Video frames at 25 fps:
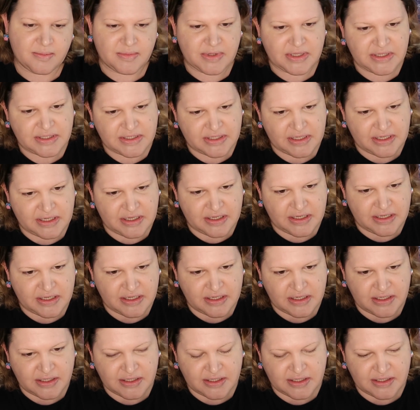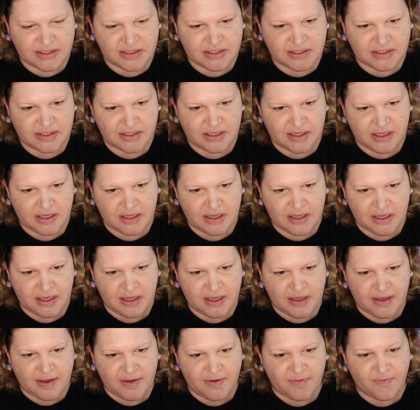This is
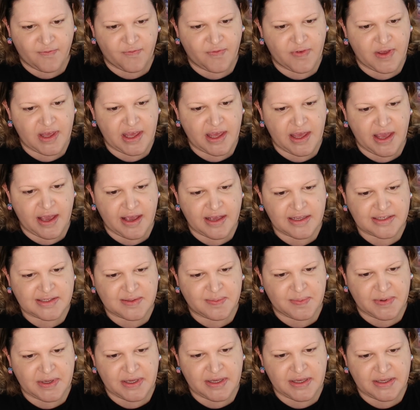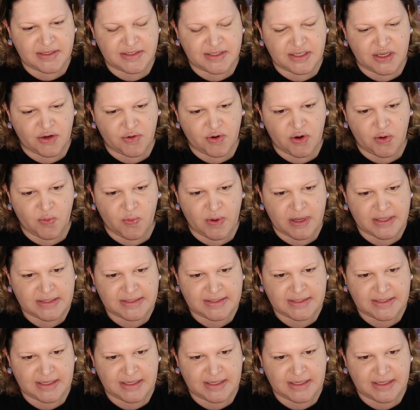VSP01